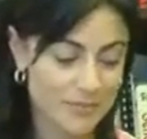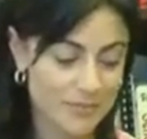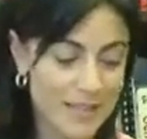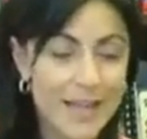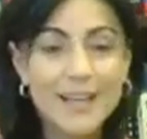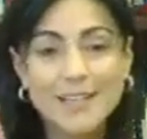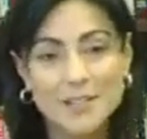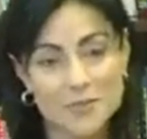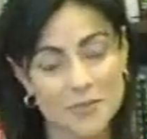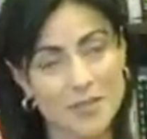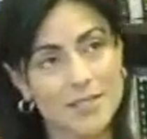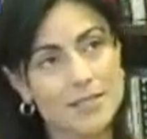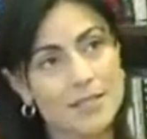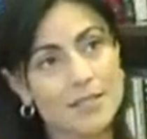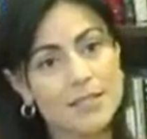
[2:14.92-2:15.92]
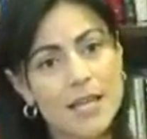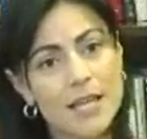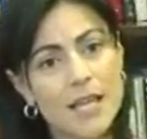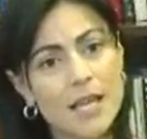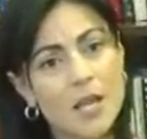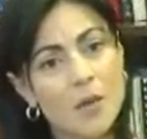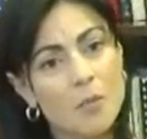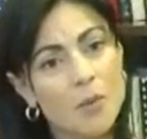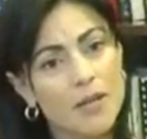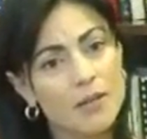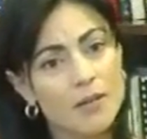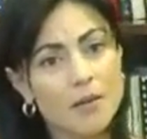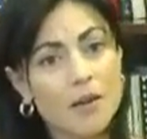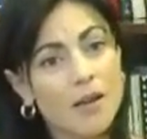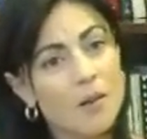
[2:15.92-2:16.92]
negative reasons, but
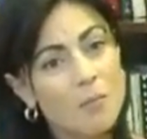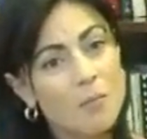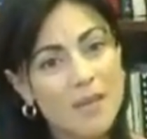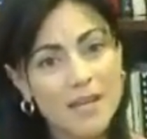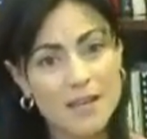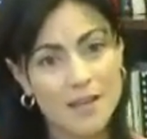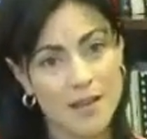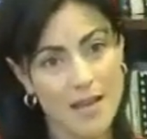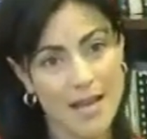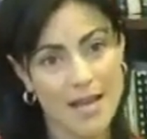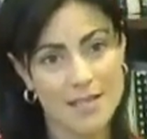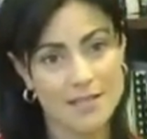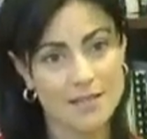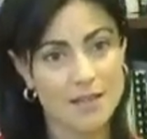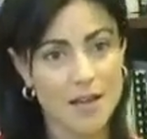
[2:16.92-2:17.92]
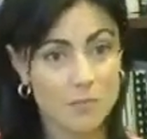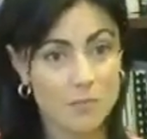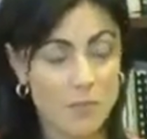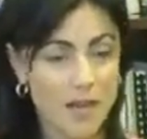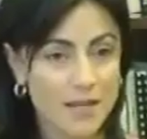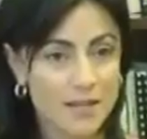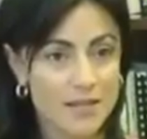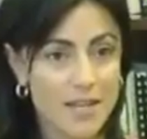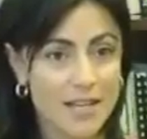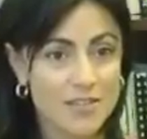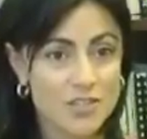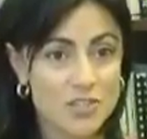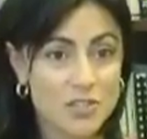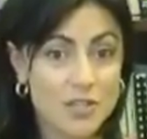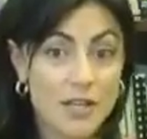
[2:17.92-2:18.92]
media has not paid
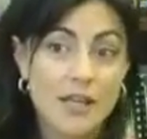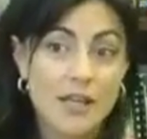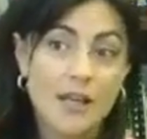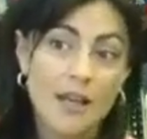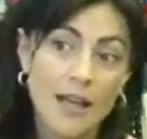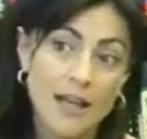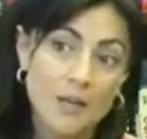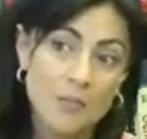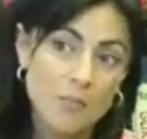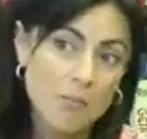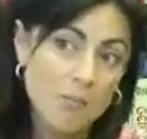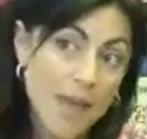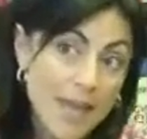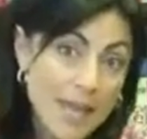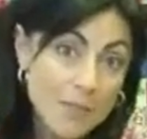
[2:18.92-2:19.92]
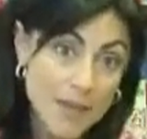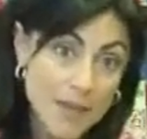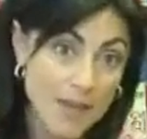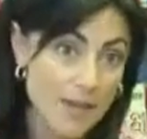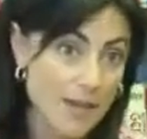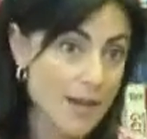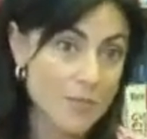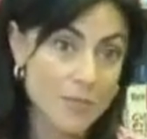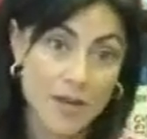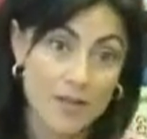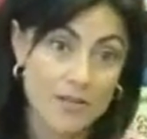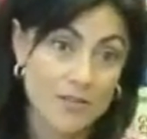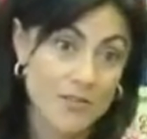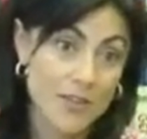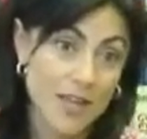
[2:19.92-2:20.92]
attention, and maybe, I'm
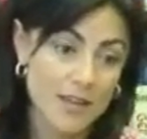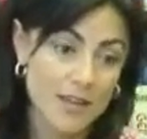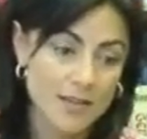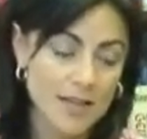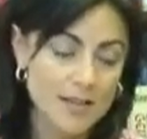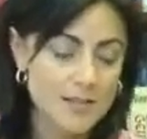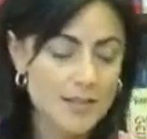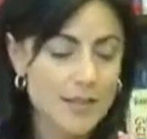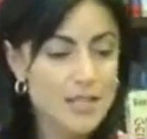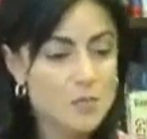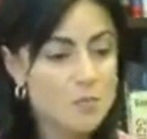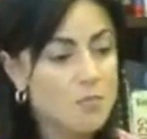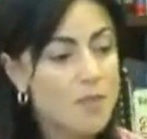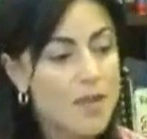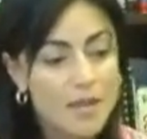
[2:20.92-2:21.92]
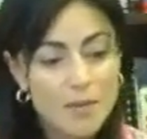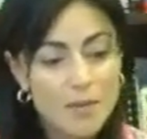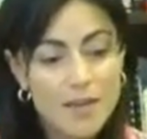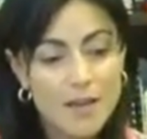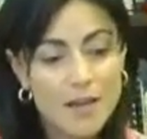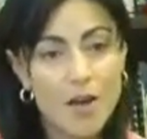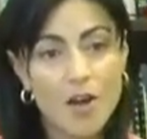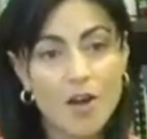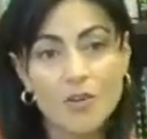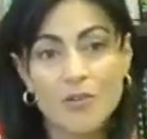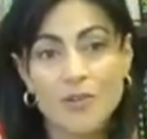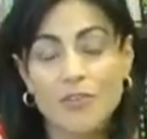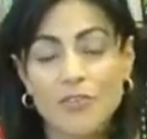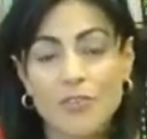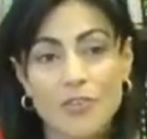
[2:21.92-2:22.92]
not saying that's the case, maybe
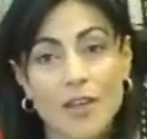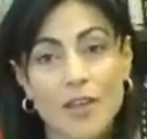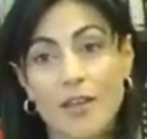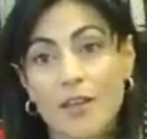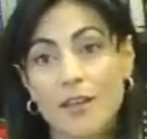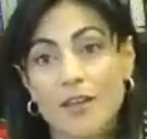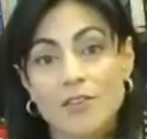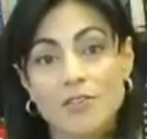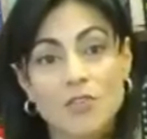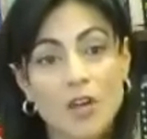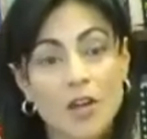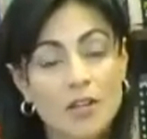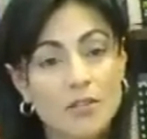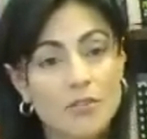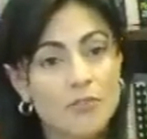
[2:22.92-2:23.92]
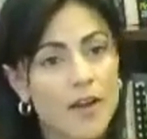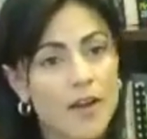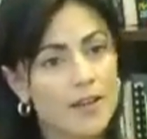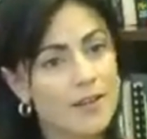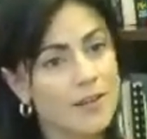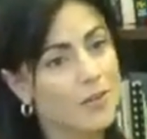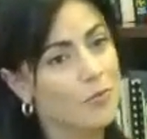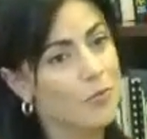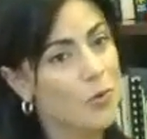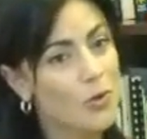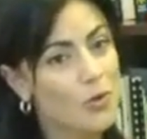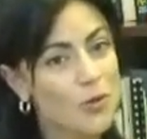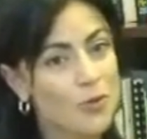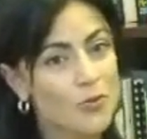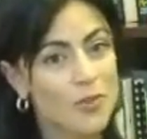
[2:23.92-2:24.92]
Congress is not finding it
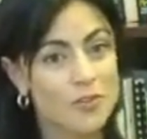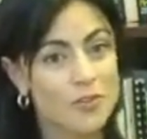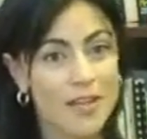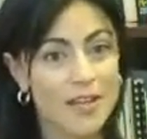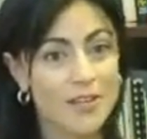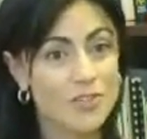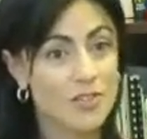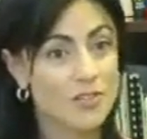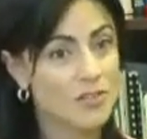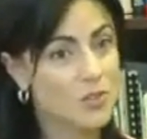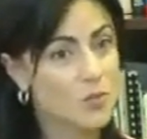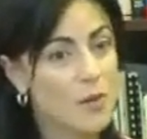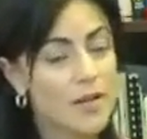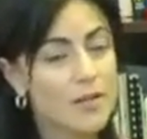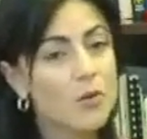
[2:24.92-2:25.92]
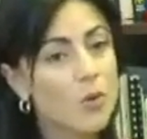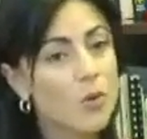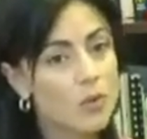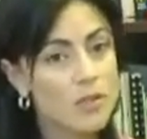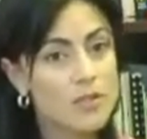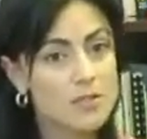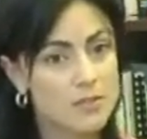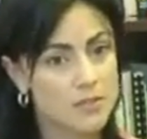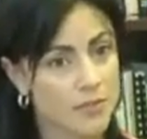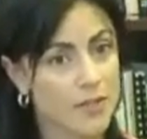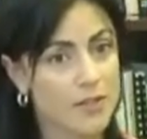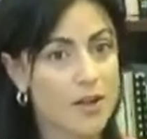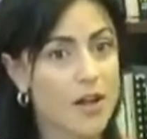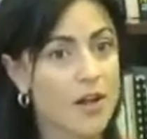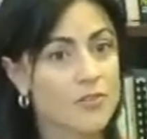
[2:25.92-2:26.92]
worthy of their attention despite all the
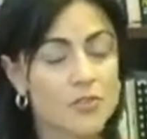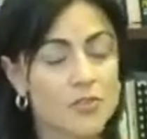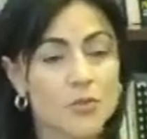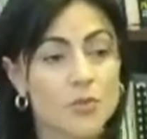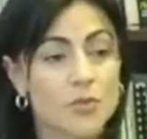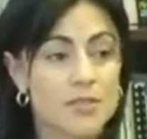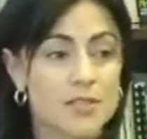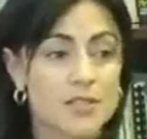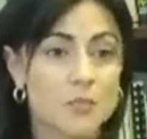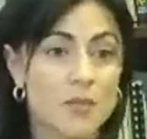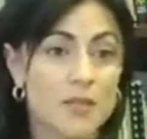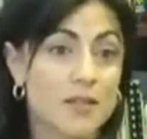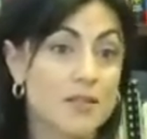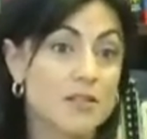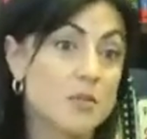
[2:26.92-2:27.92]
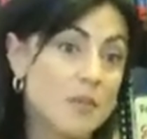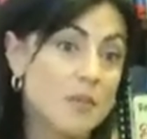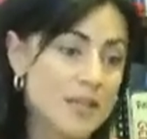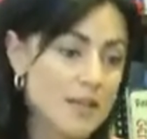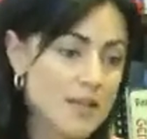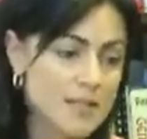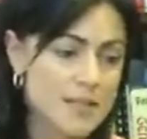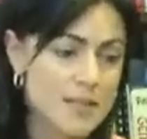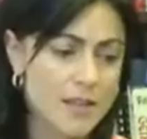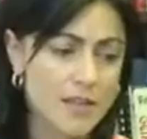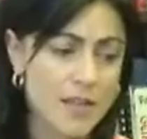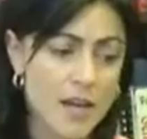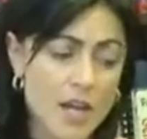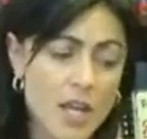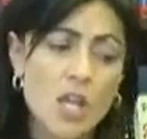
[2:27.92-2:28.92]
severe consequences because the media is not
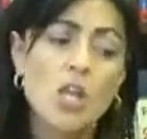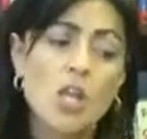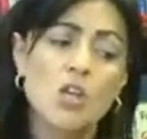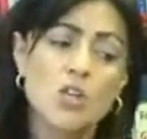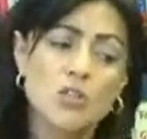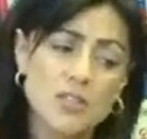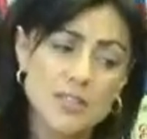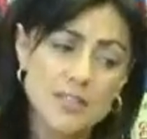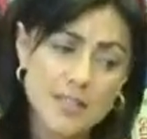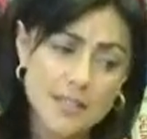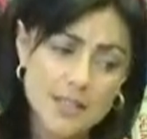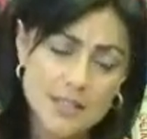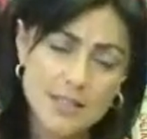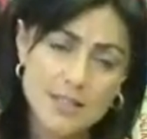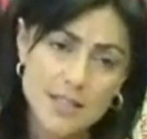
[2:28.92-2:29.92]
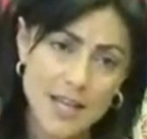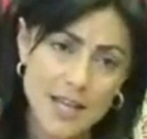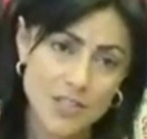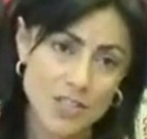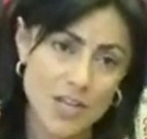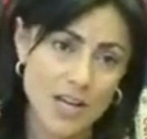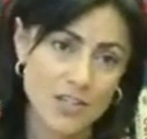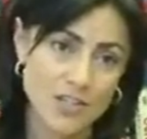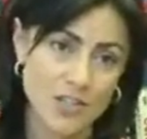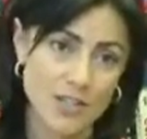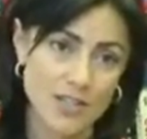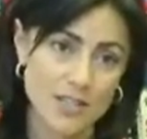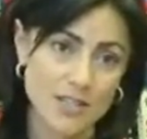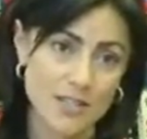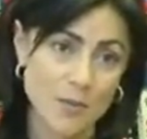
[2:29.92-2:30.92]
there. The citizens can change
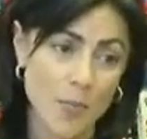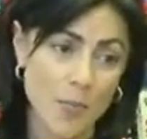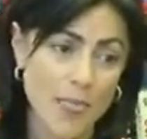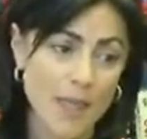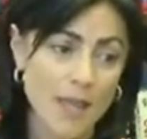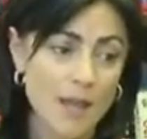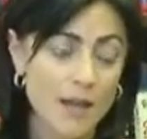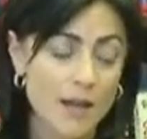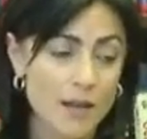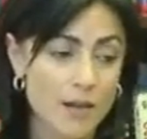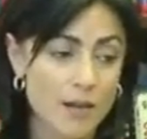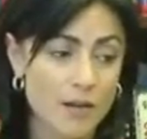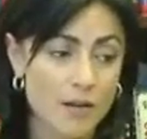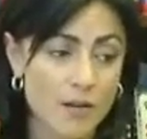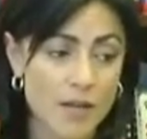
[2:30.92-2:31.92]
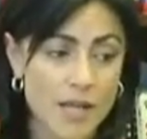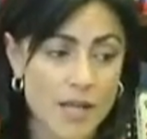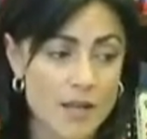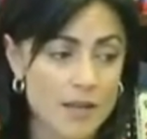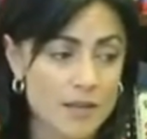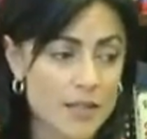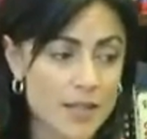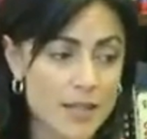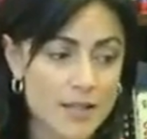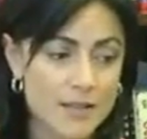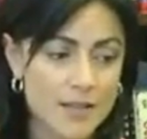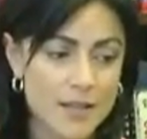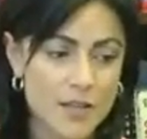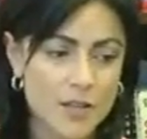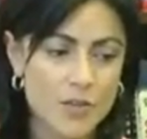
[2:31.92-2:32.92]
this.
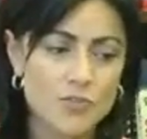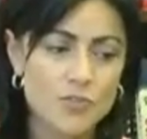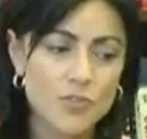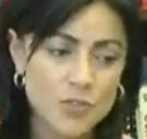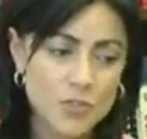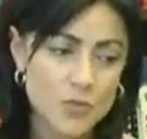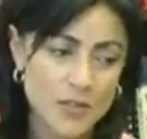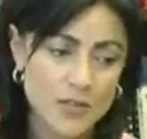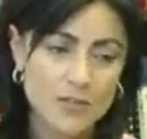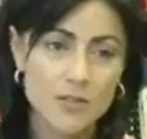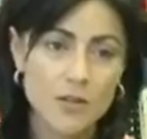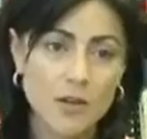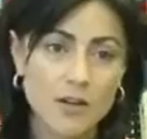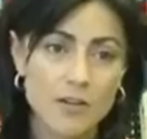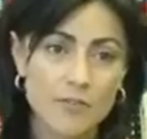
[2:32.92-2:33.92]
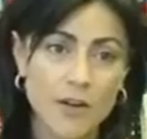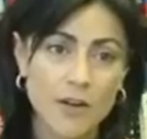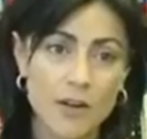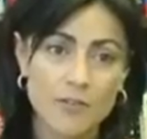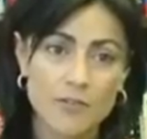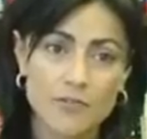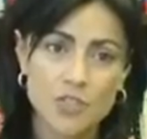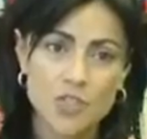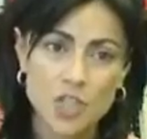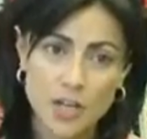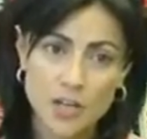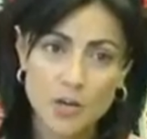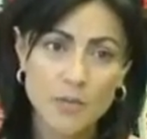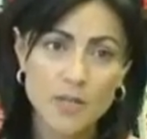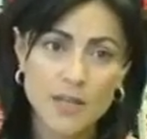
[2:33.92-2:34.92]
The constituents of
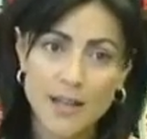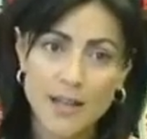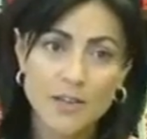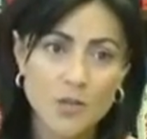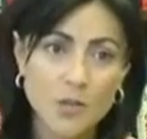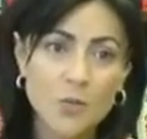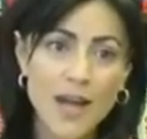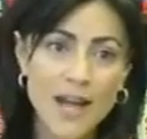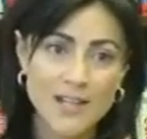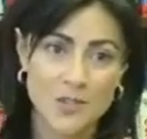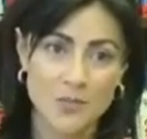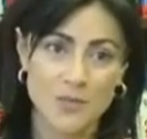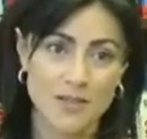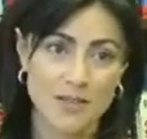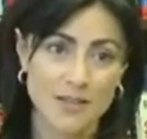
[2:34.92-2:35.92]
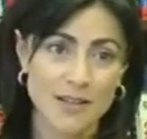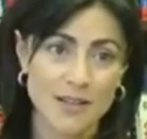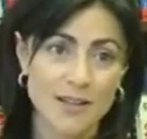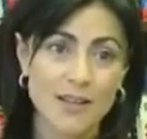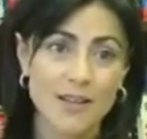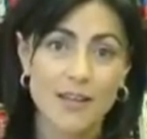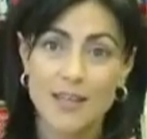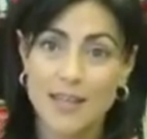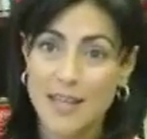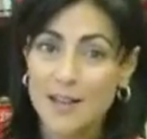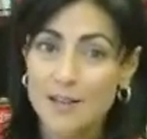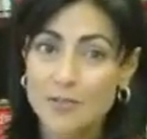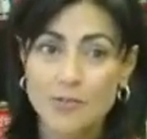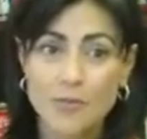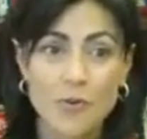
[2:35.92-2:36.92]
Chairman Henry Waxman in
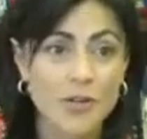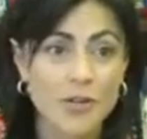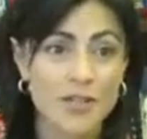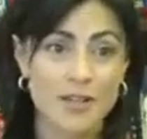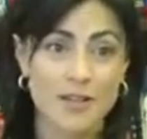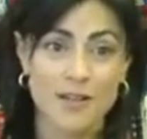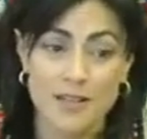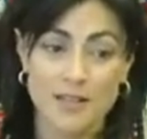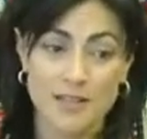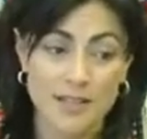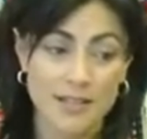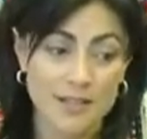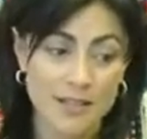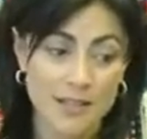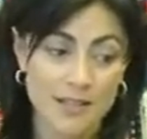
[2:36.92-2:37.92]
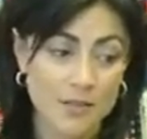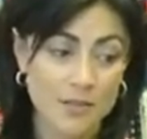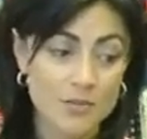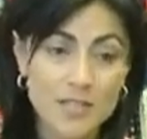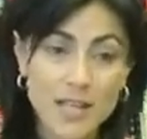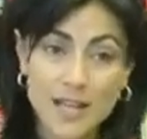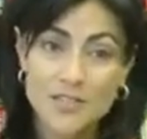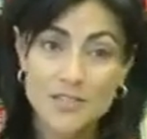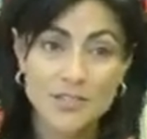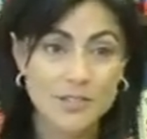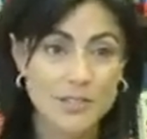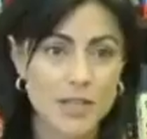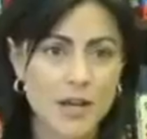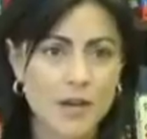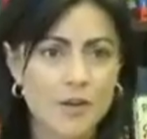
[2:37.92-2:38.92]
California, in Los
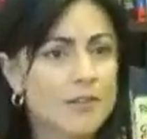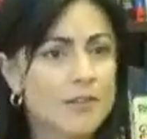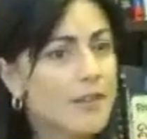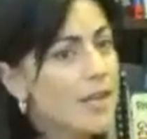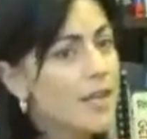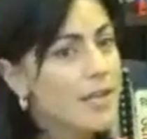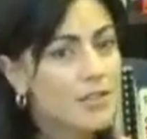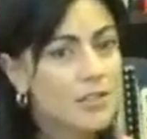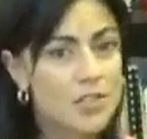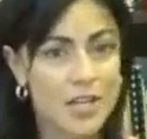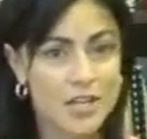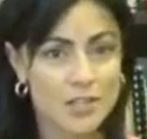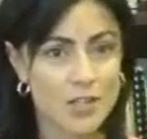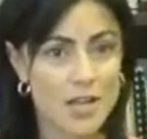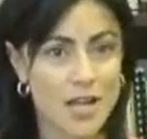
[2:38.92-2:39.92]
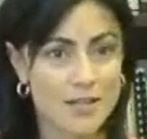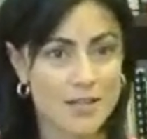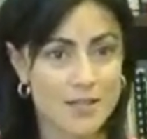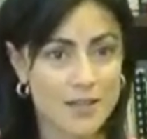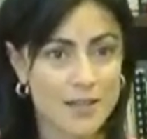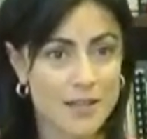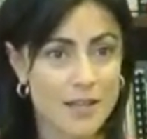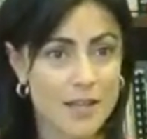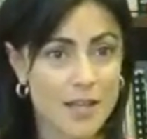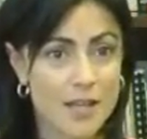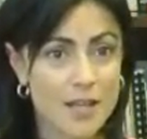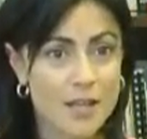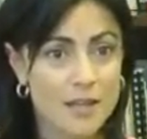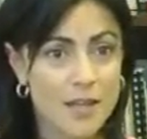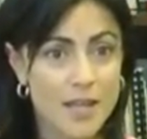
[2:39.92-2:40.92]
Angeles area, they can change that.
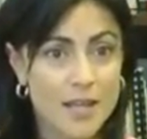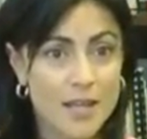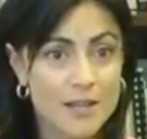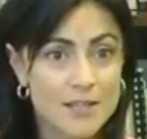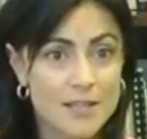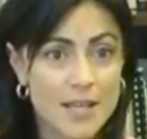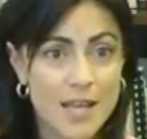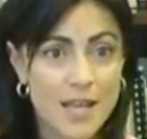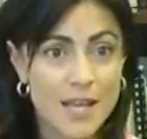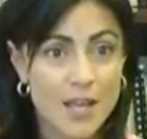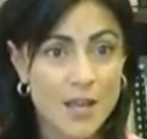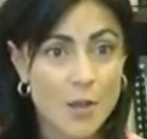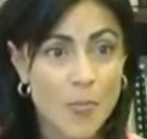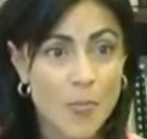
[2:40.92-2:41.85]
They can say,